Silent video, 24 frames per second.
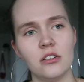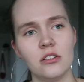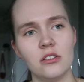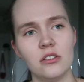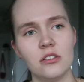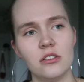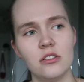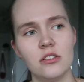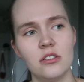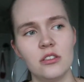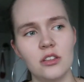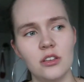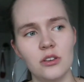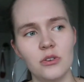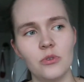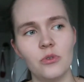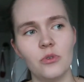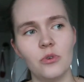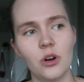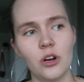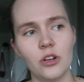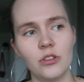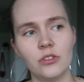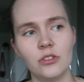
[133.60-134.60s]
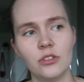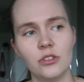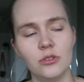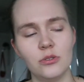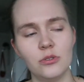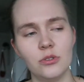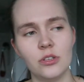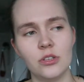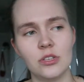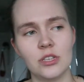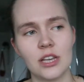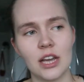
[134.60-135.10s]
still
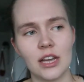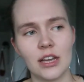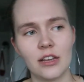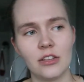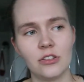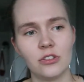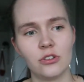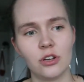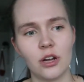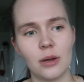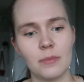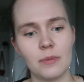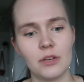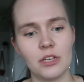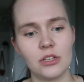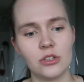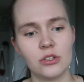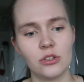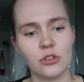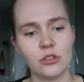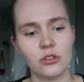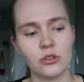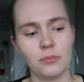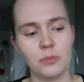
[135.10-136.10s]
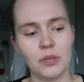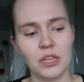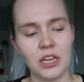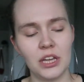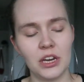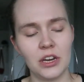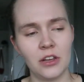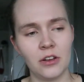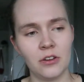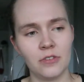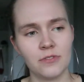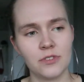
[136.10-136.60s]
until the second trimester, the
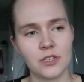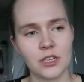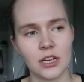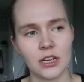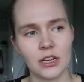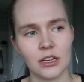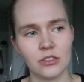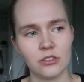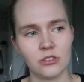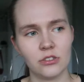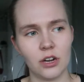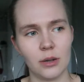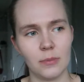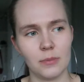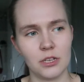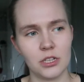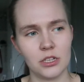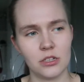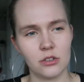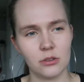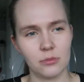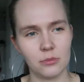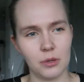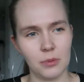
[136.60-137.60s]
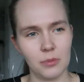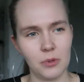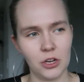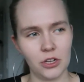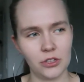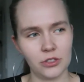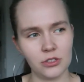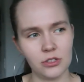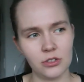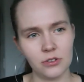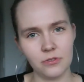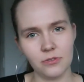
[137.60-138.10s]
beginning of second trimester, maybe
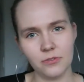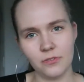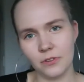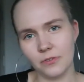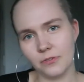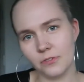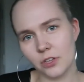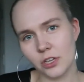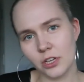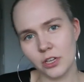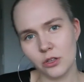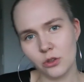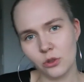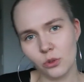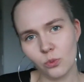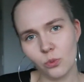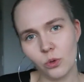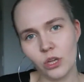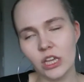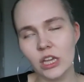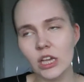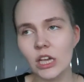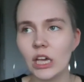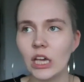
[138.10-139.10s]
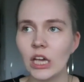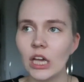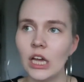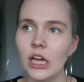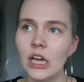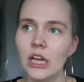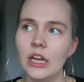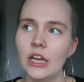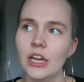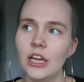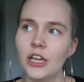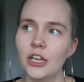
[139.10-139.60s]
until 15th week.
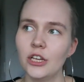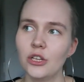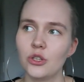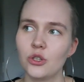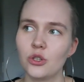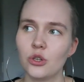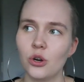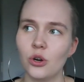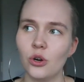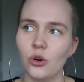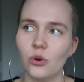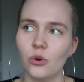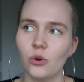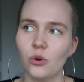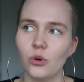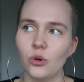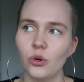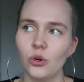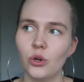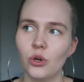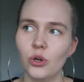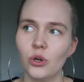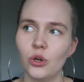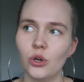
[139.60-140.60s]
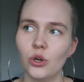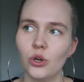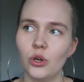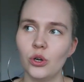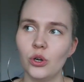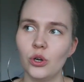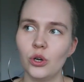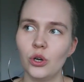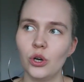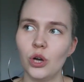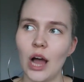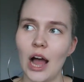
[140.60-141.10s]
So
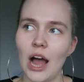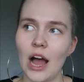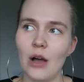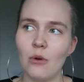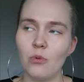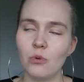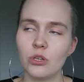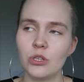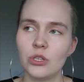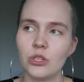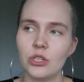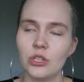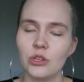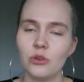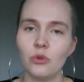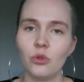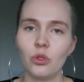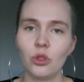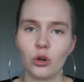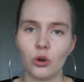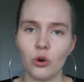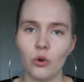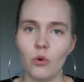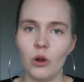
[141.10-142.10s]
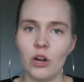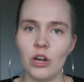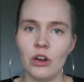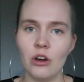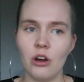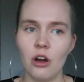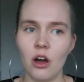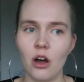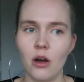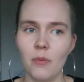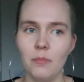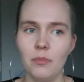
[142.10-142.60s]
I was still throwing
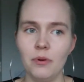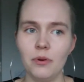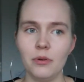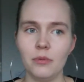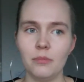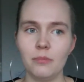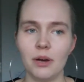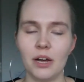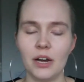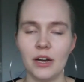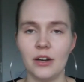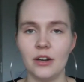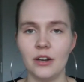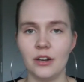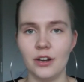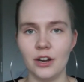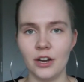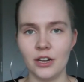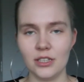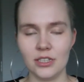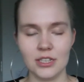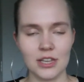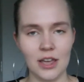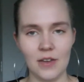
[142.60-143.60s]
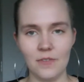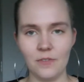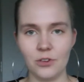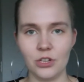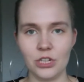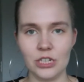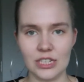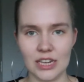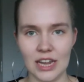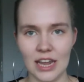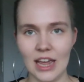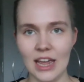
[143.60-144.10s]
up, but not
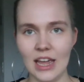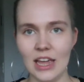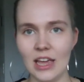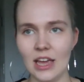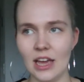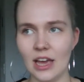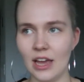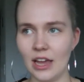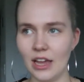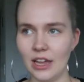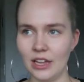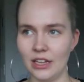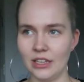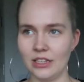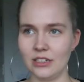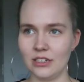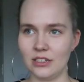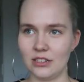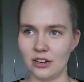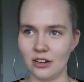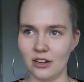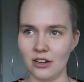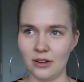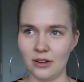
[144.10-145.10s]
every day. And